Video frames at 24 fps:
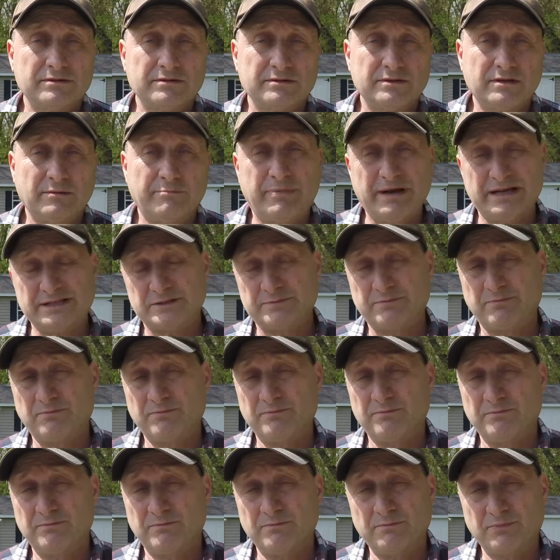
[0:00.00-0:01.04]
the best
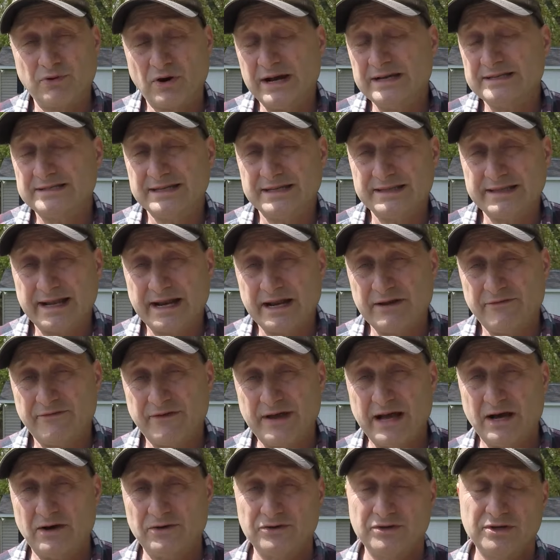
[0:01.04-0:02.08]
pricing that I
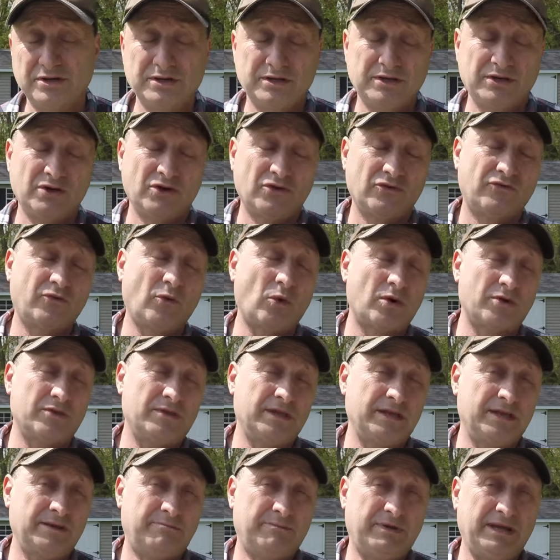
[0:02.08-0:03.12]
found for
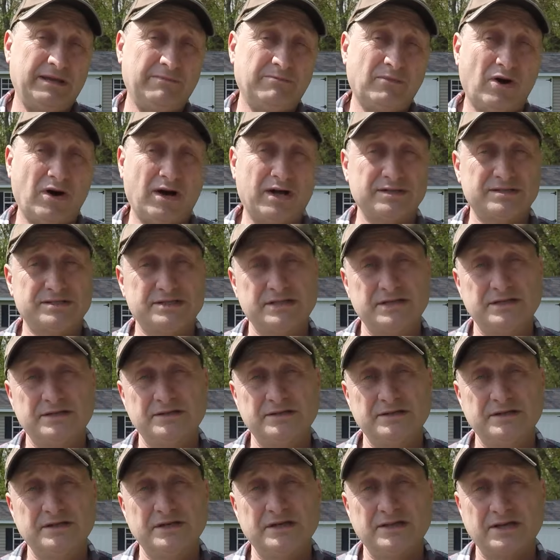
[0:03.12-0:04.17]
the peat moss,
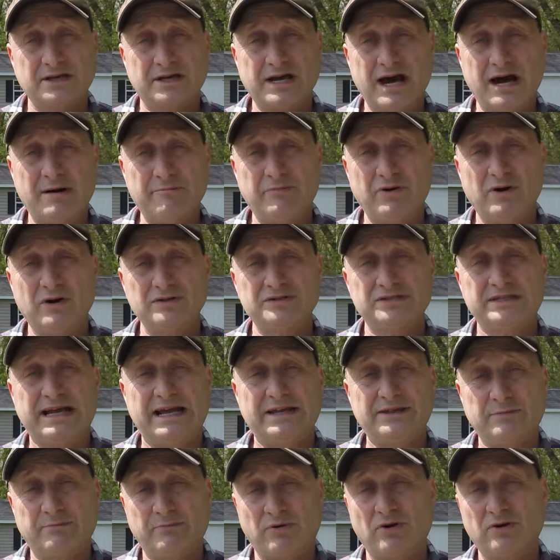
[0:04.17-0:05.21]
the compost,
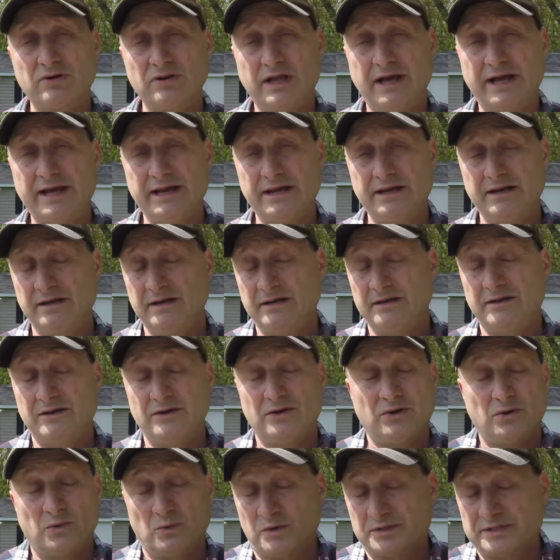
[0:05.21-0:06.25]
and the perlite
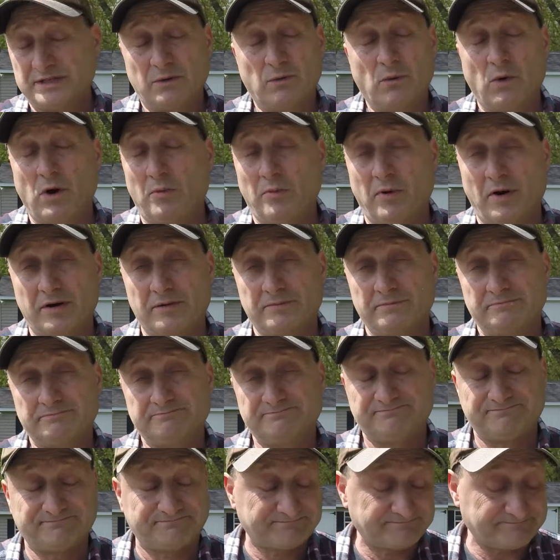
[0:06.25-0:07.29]
was at Walmart.
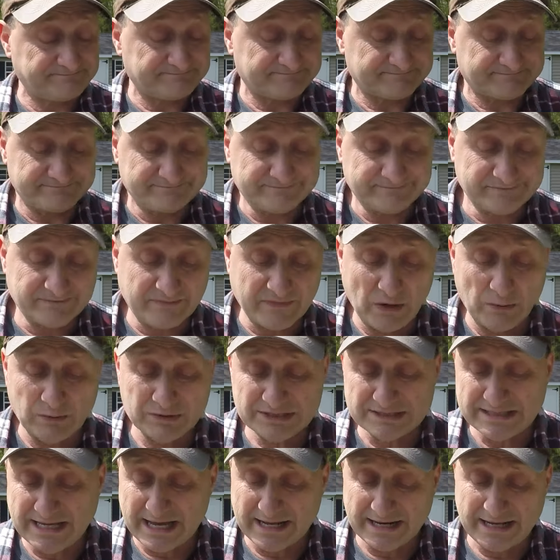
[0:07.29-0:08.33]
It
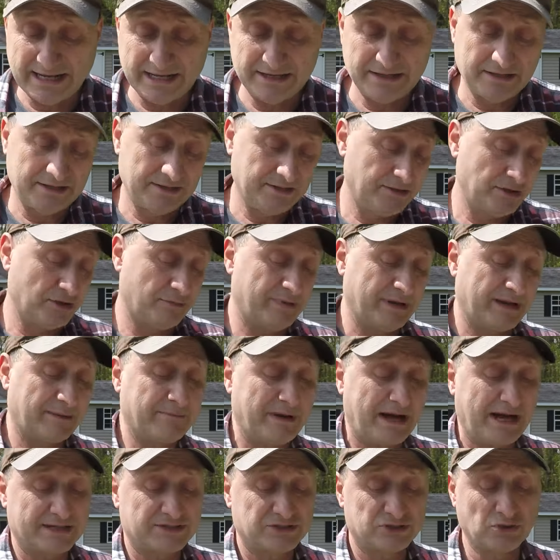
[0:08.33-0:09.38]
was not at your big
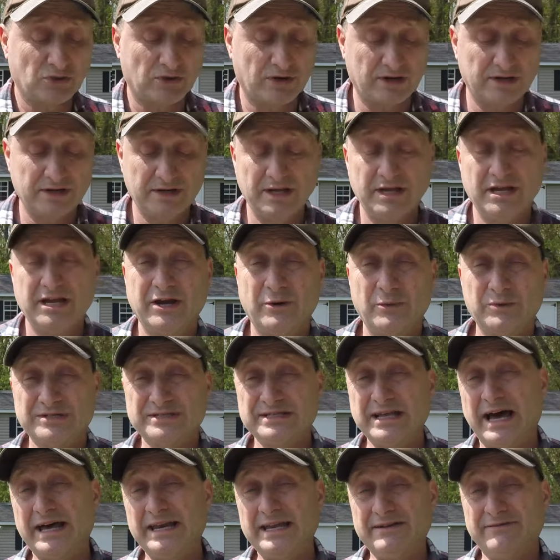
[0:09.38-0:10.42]
box store. It was
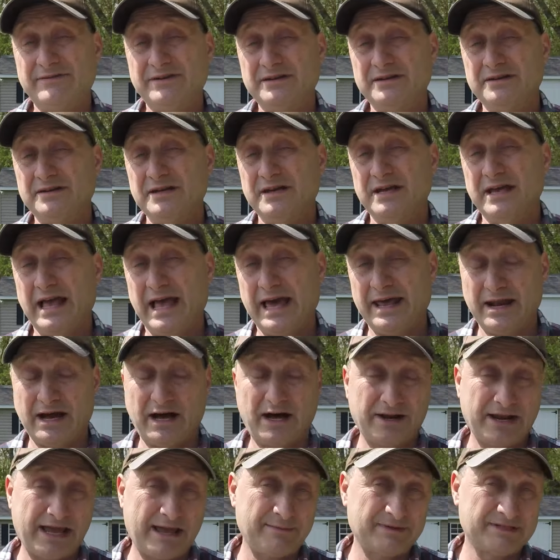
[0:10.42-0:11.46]
not even at,
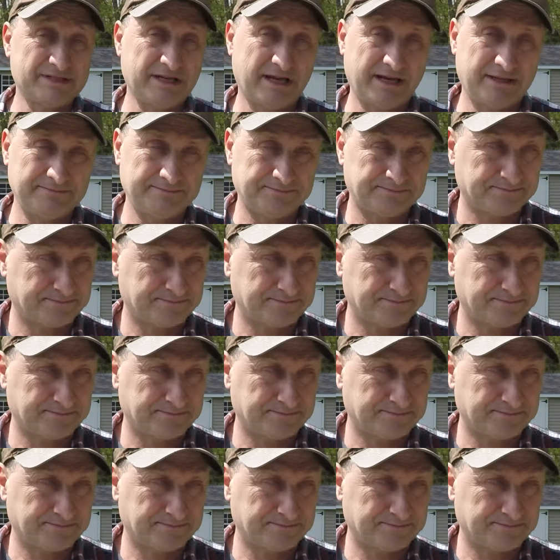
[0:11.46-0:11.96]
on Amazon.